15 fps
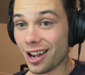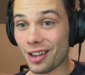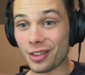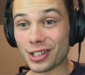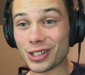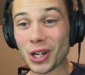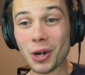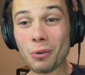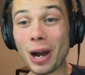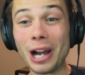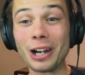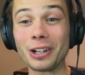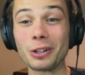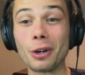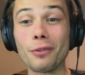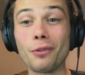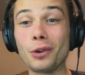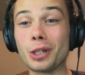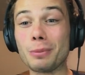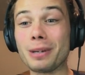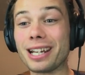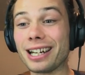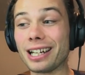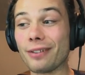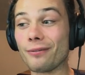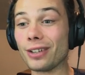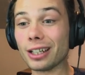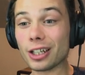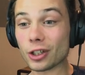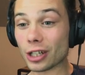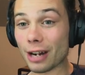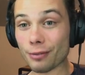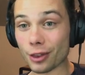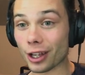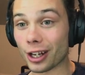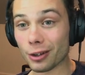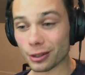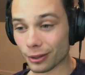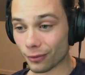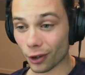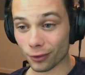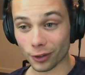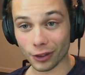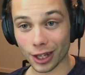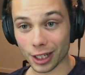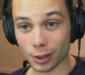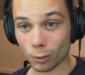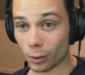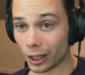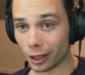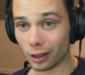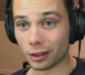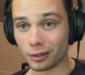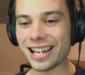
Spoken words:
there's no way I could afford to be getting a village and everything else involved in that as well.